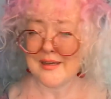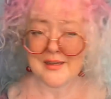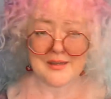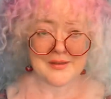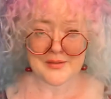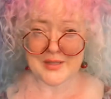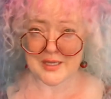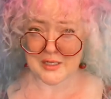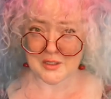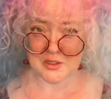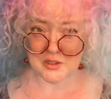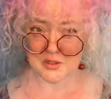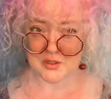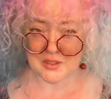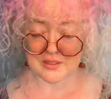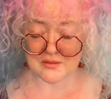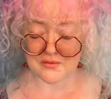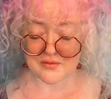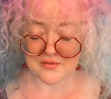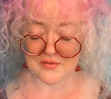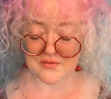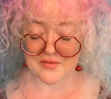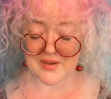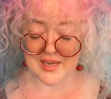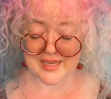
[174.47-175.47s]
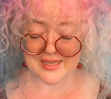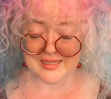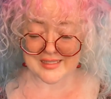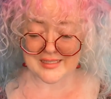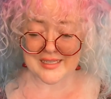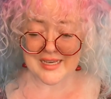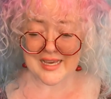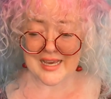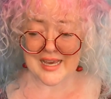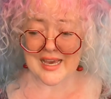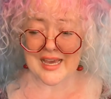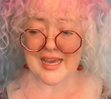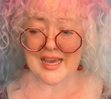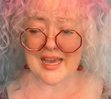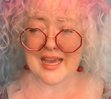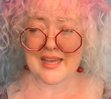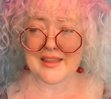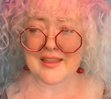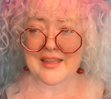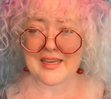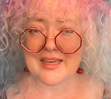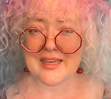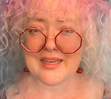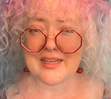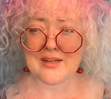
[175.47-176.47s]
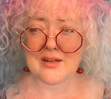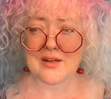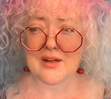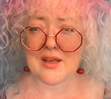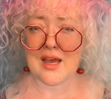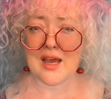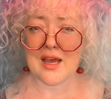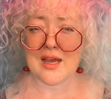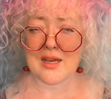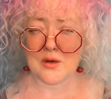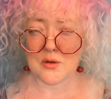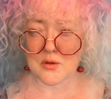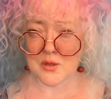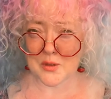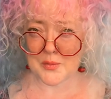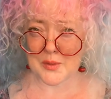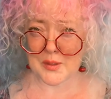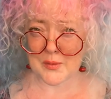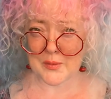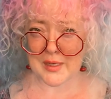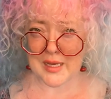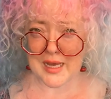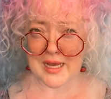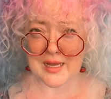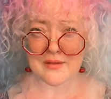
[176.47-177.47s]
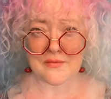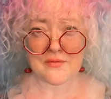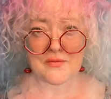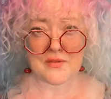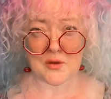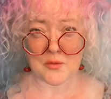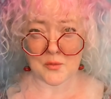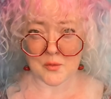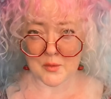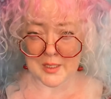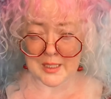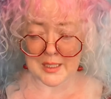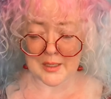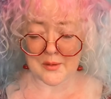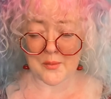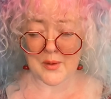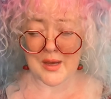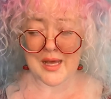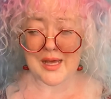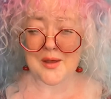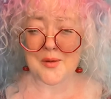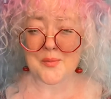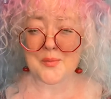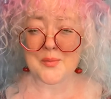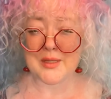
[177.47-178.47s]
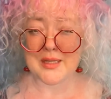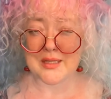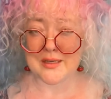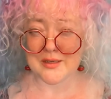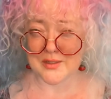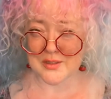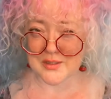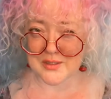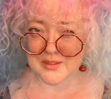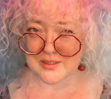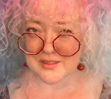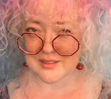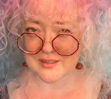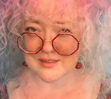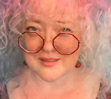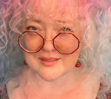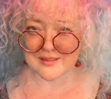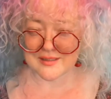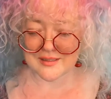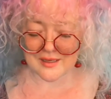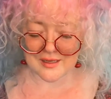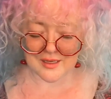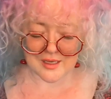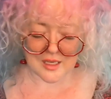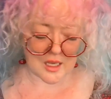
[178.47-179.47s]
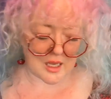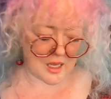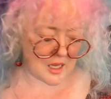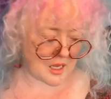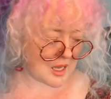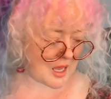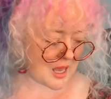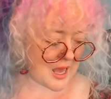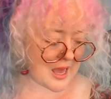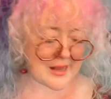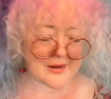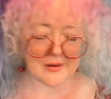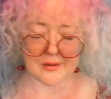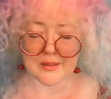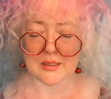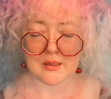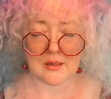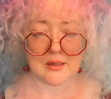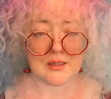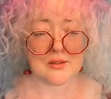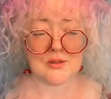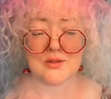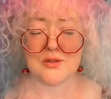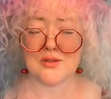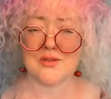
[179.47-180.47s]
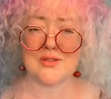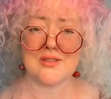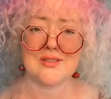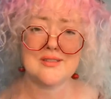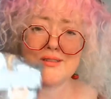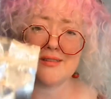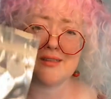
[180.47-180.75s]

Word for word: they just didn't fit. And then a group that we got fit really well, but there's, I don't know. It's just,